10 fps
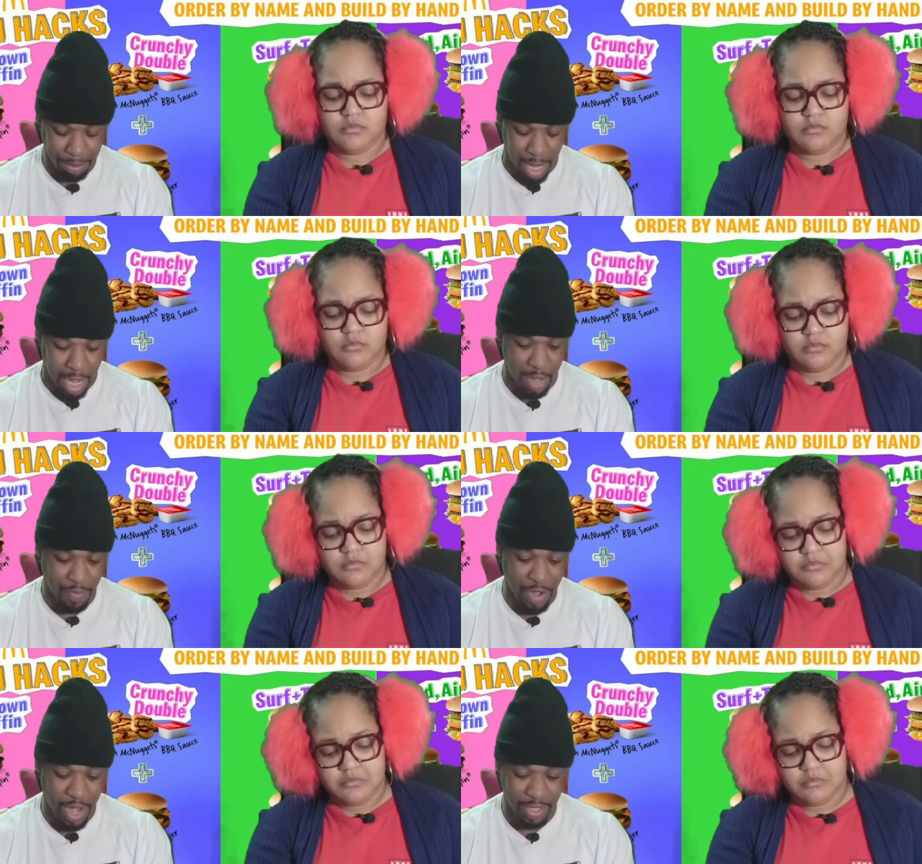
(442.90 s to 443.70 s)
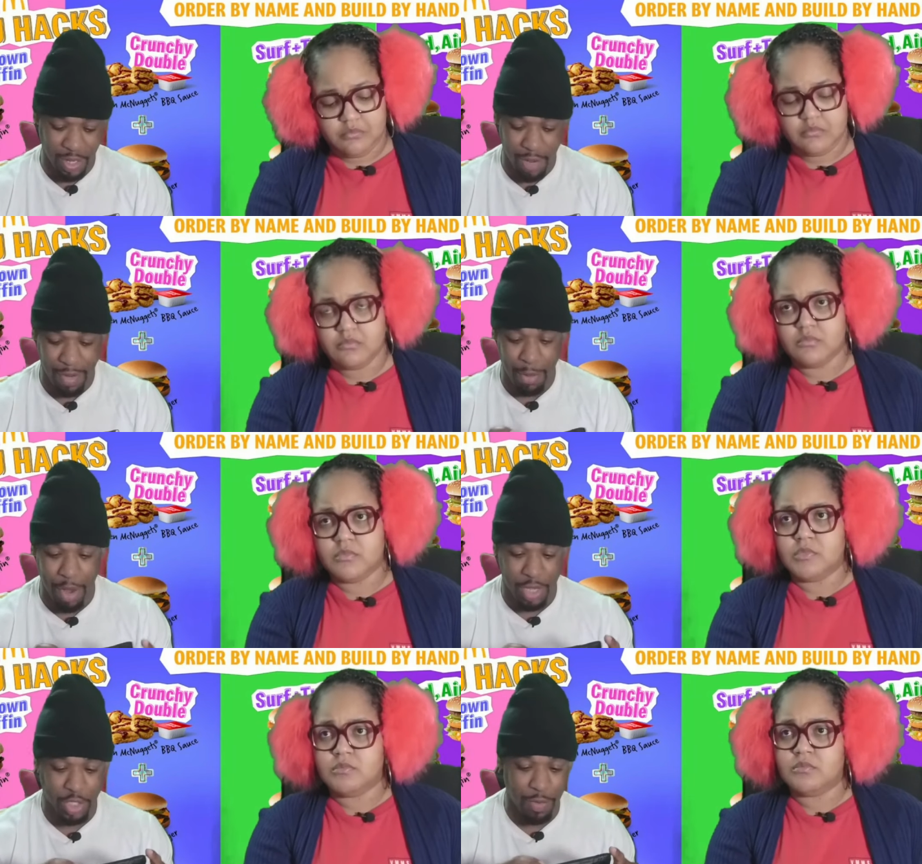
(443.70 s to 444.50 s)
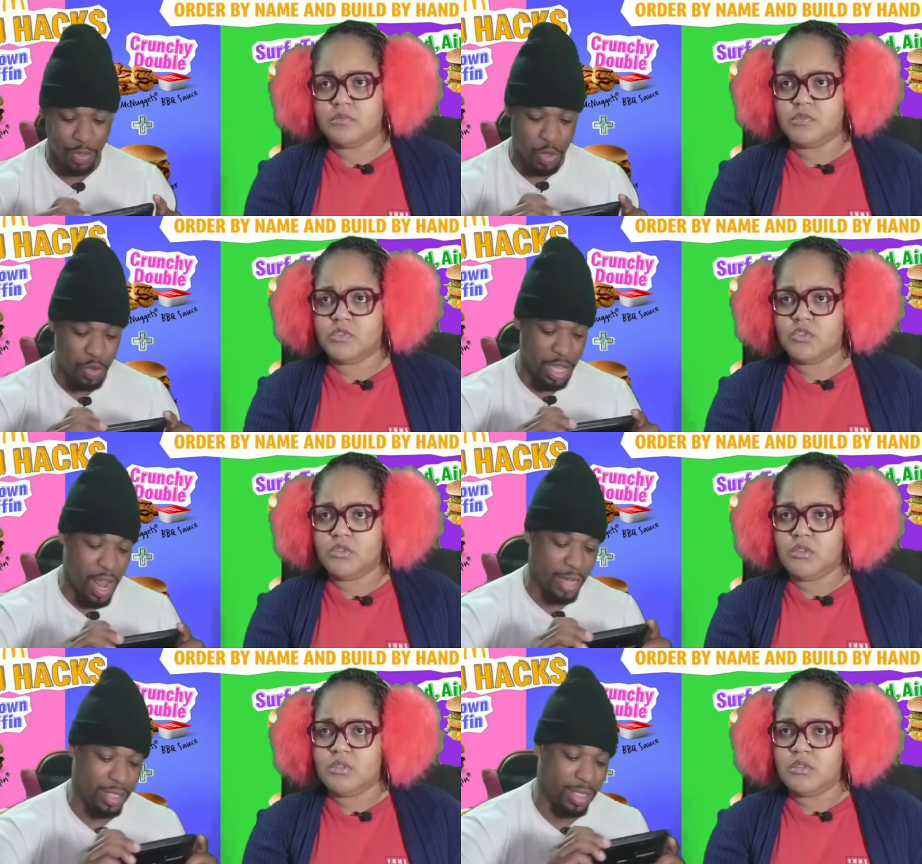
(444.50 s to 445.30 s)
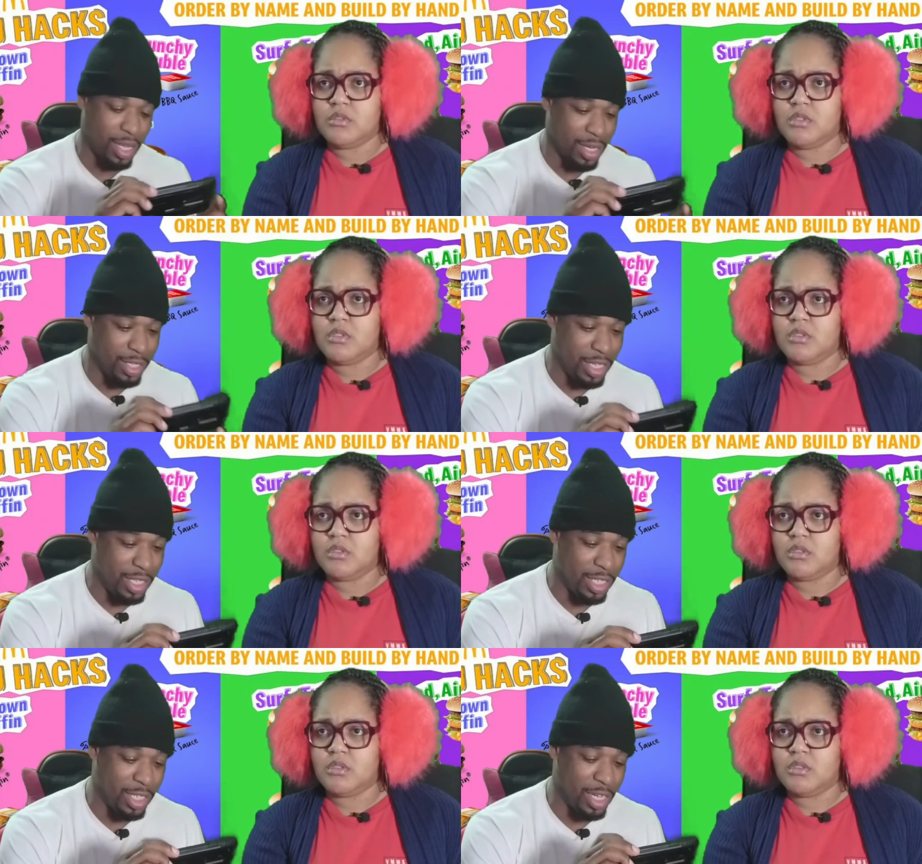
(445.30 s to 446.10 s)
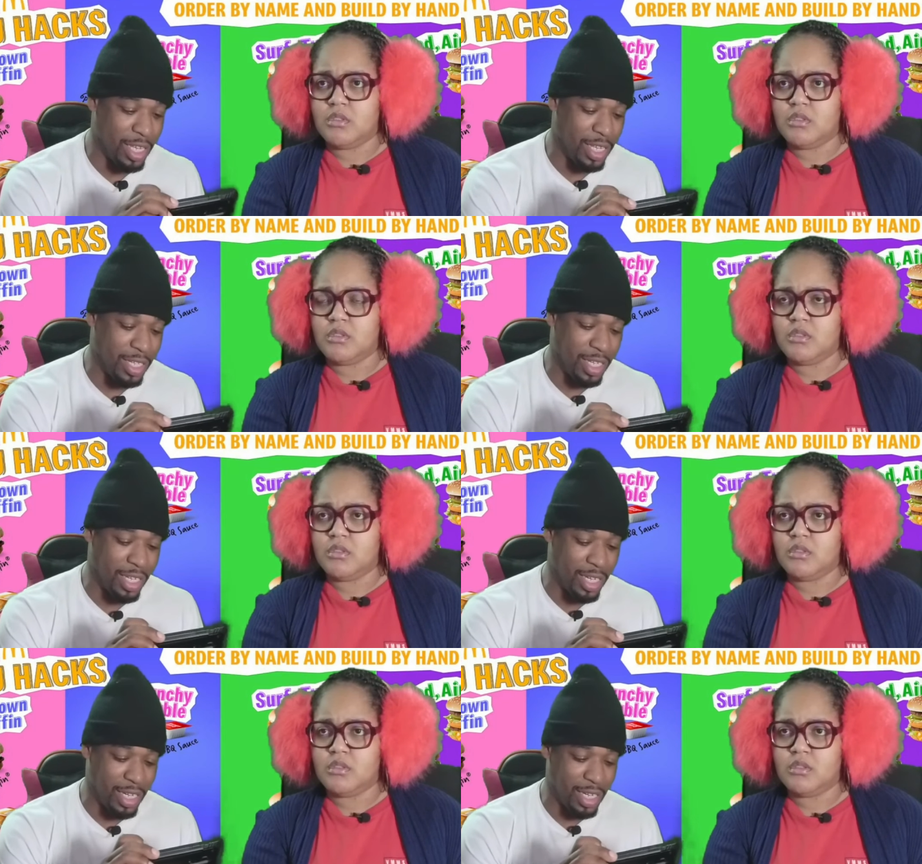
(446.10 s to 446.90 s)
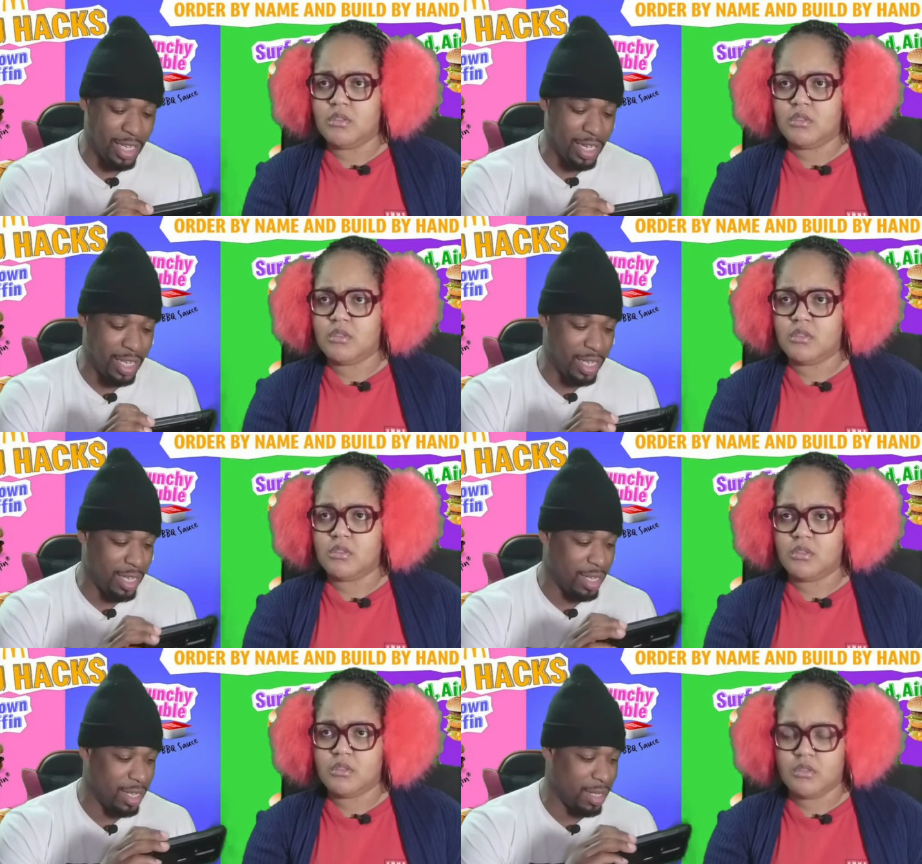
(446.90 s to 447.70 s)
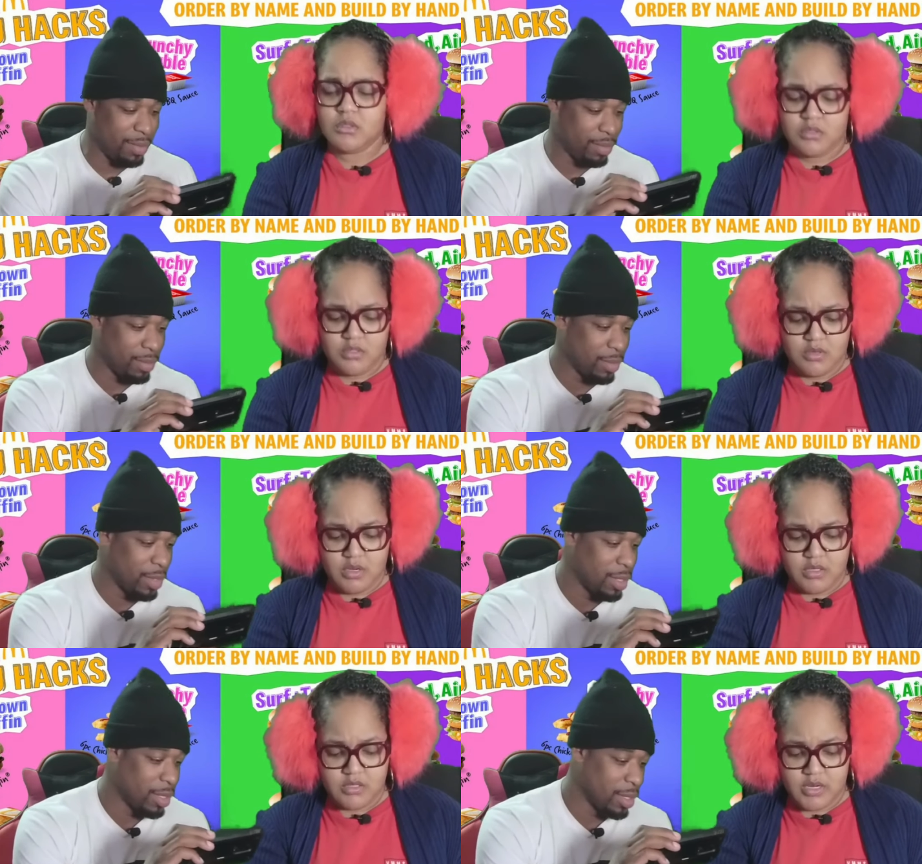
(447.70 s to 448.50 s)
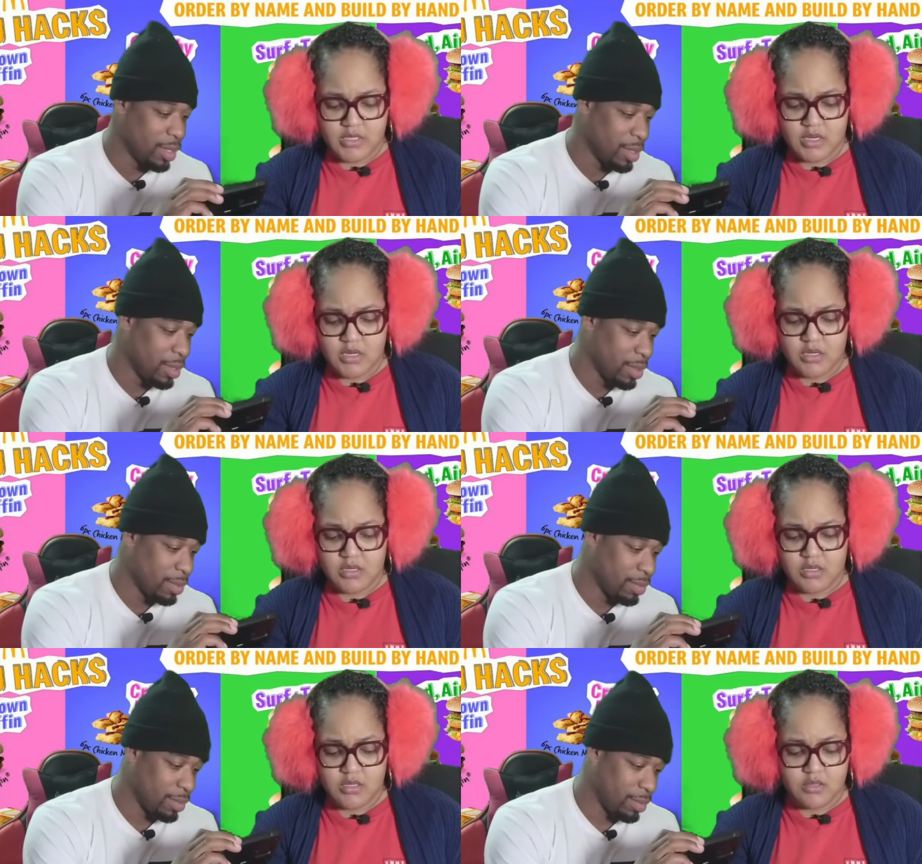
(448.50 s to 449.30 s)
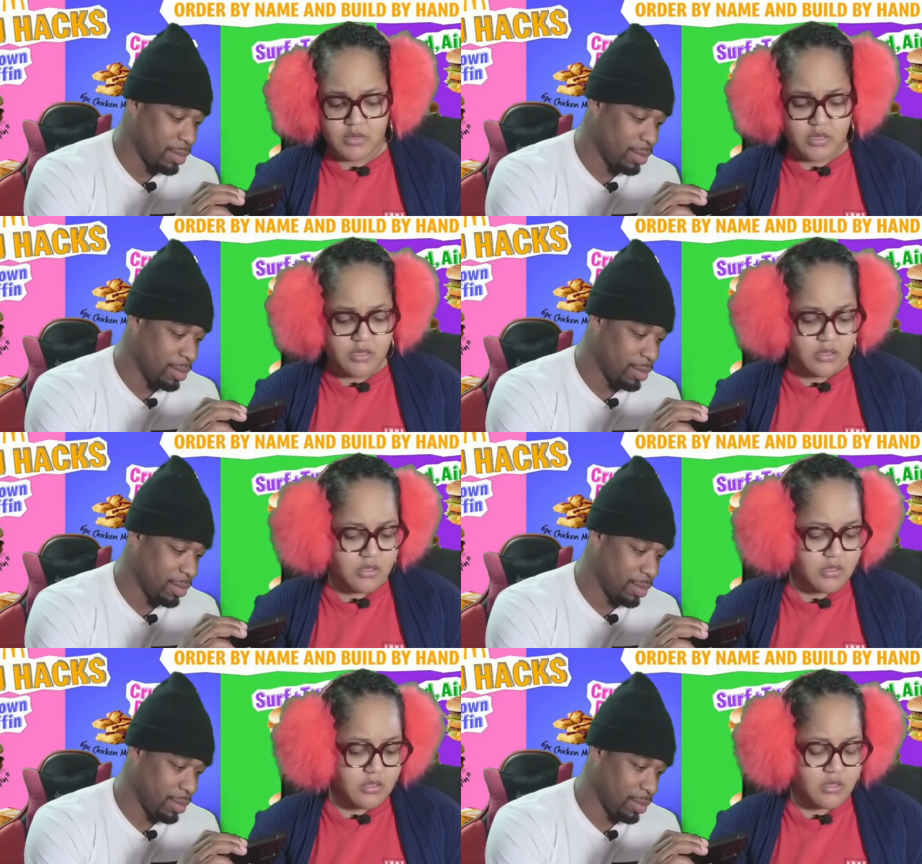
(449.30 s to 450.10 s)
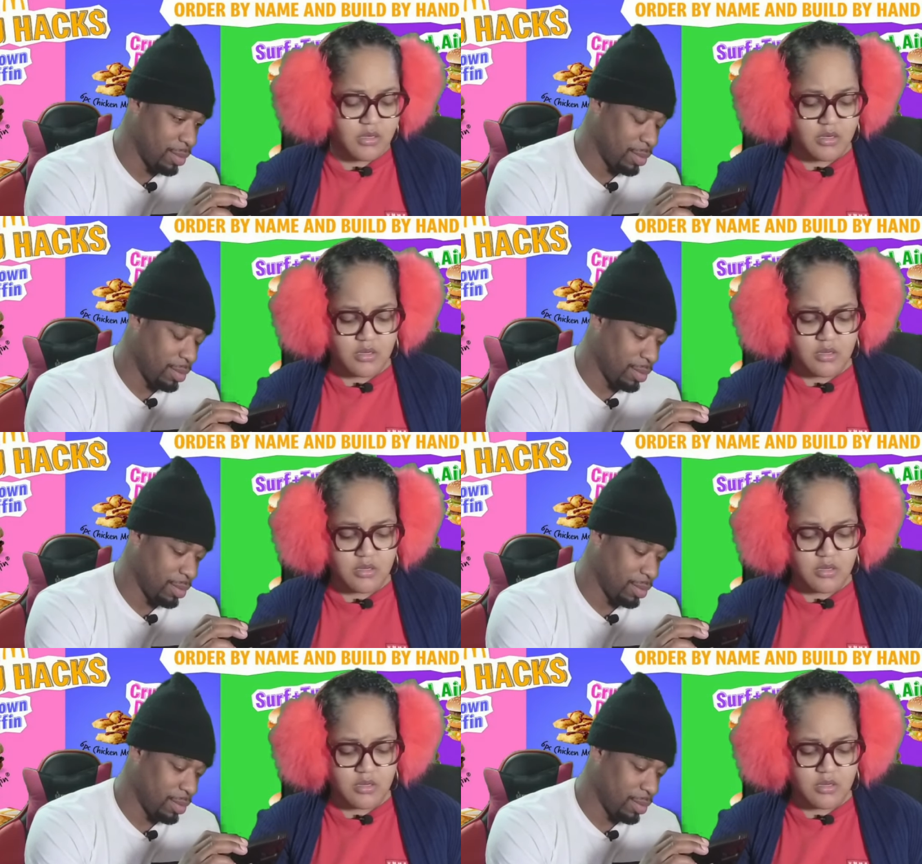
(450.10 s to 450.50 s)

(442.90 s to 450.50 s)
Speaker 1: I've got a lovely box of coconuts. Diddly diddly.
Speaker 2: Okay, so I take this, right? Yeah.